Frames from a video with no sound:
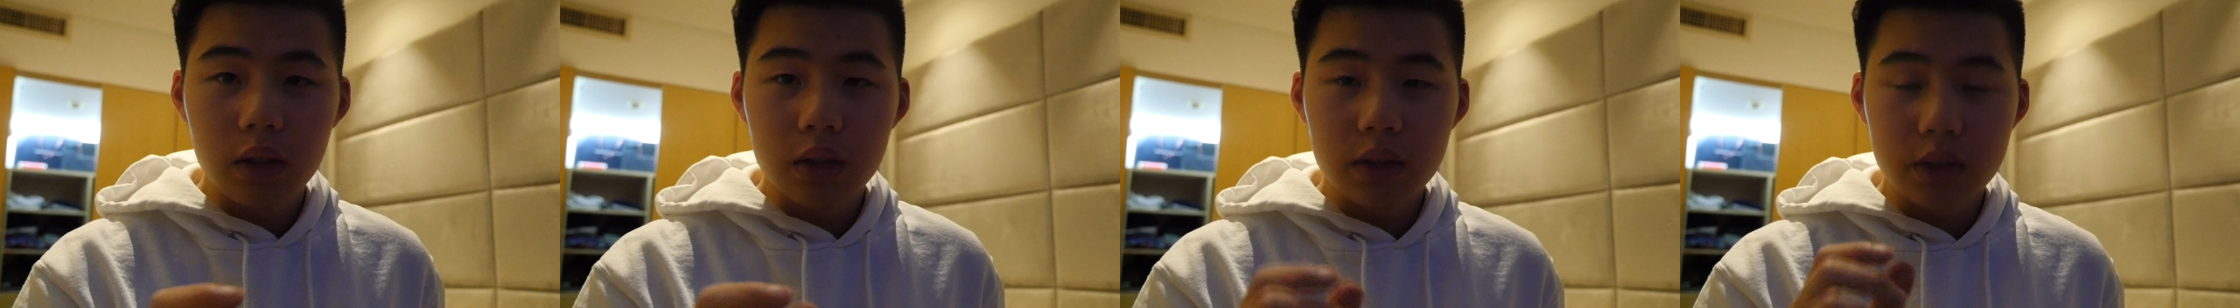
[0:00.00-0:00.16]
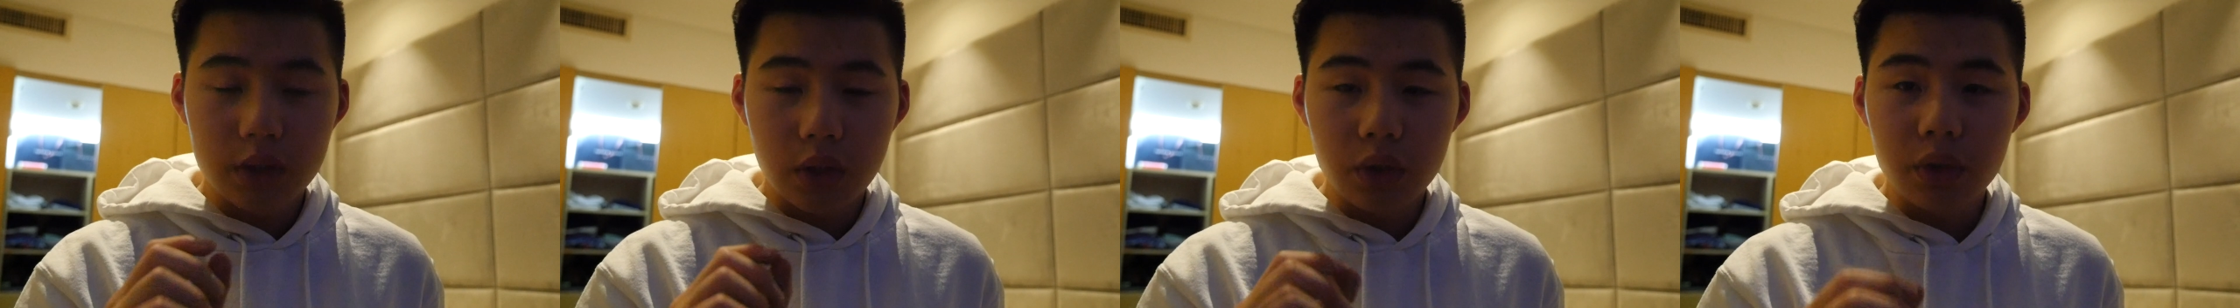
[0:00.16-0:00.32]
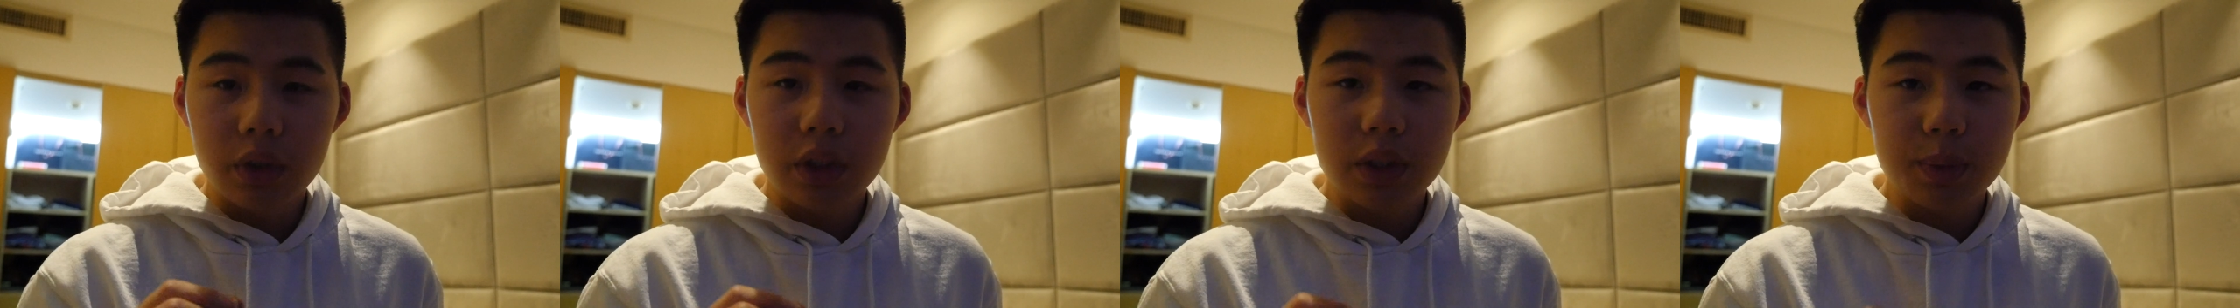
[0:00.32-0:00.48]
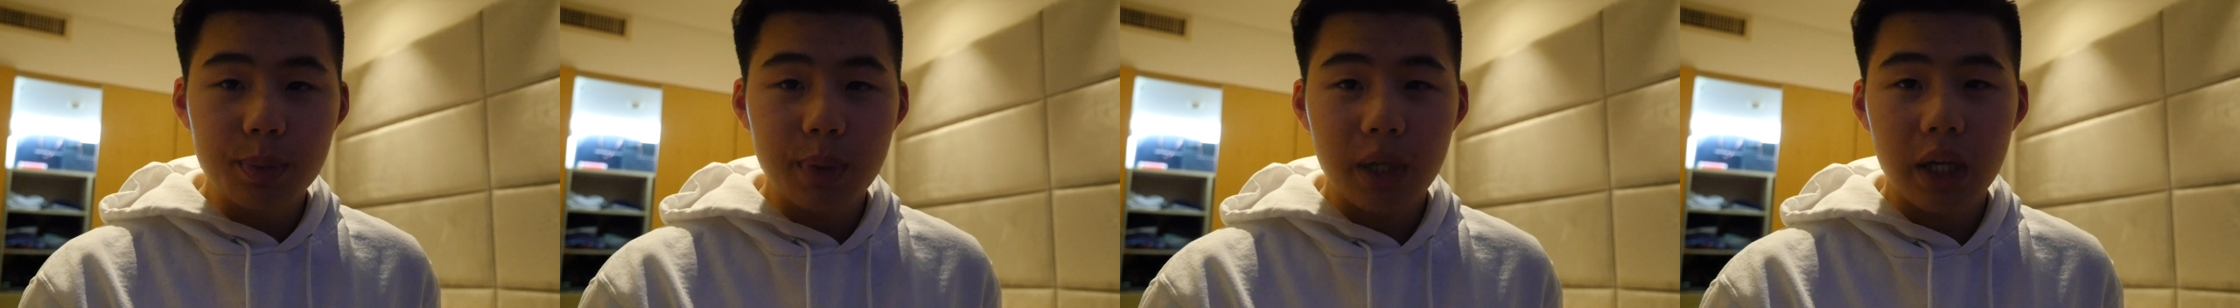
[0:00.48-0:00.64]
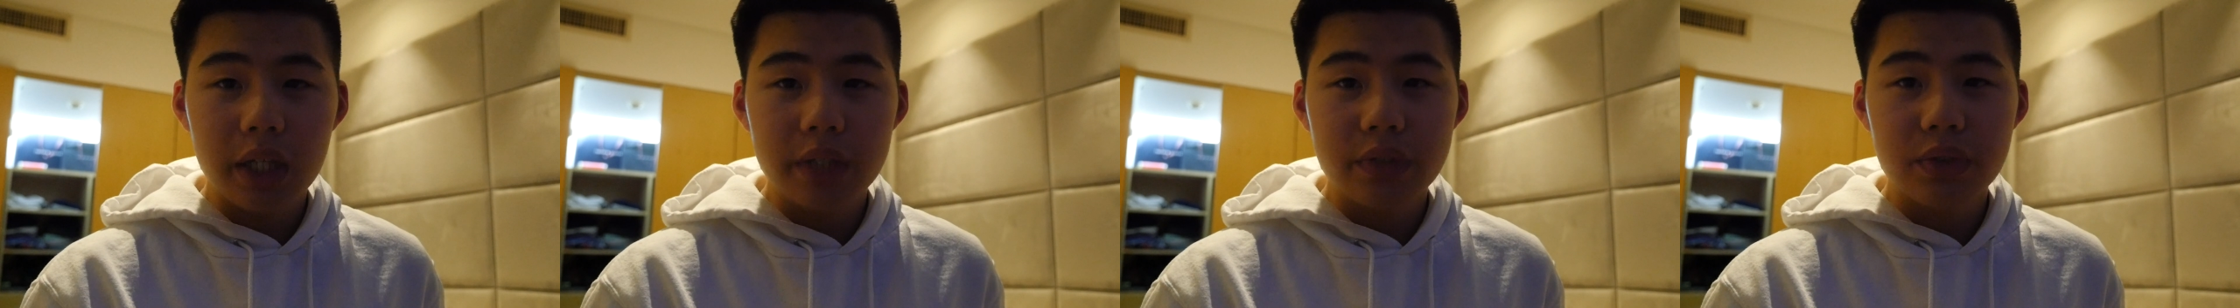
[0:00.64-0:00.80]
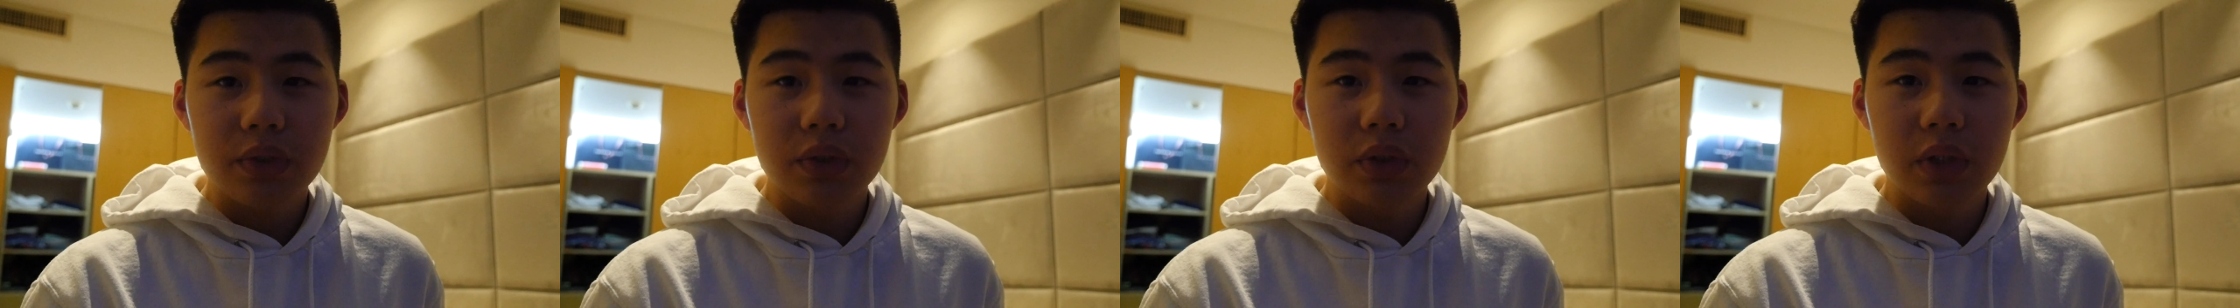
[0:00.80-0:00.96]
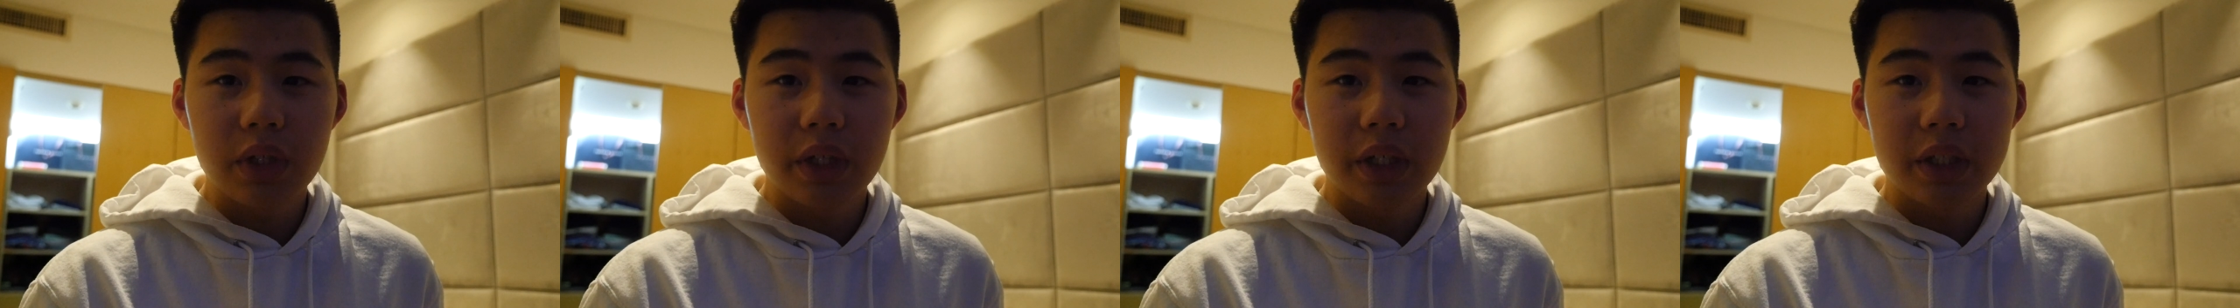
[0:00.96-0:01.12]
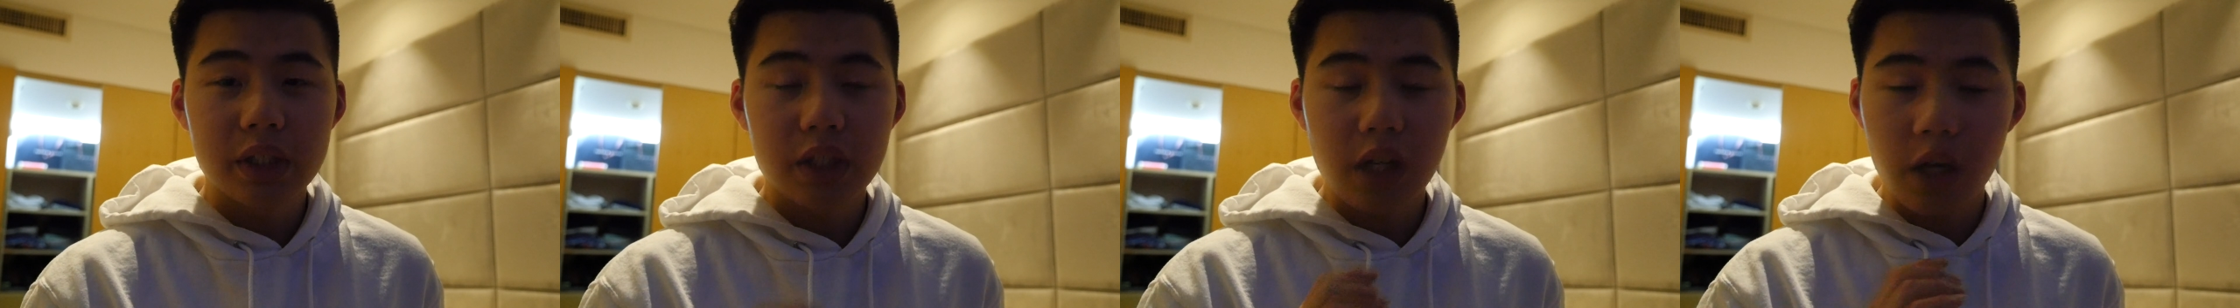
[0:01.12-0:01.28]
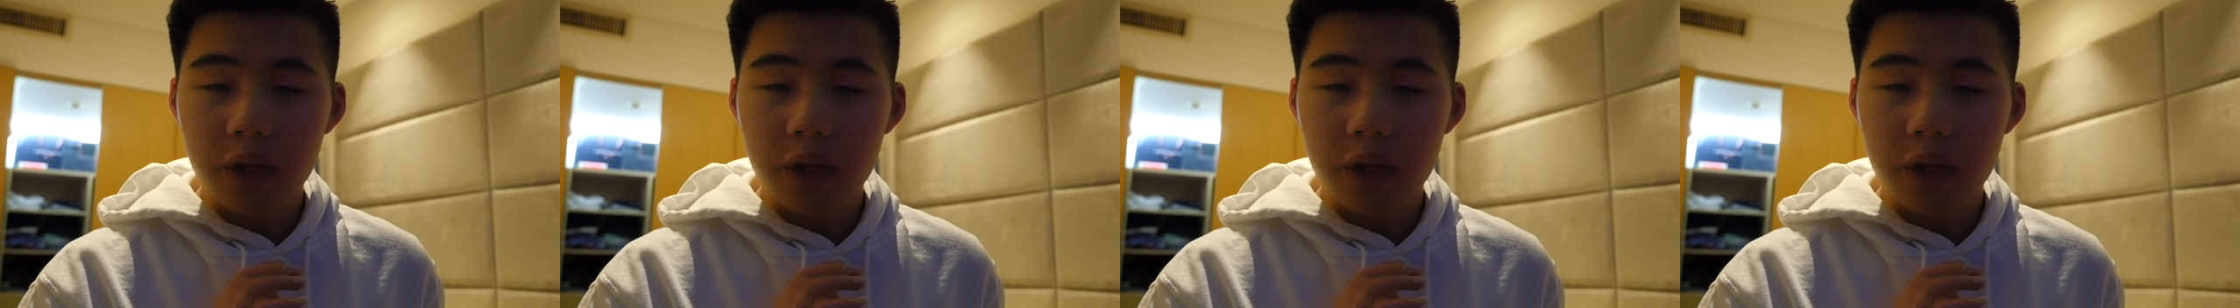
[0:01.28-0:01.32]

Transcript: So these past few days,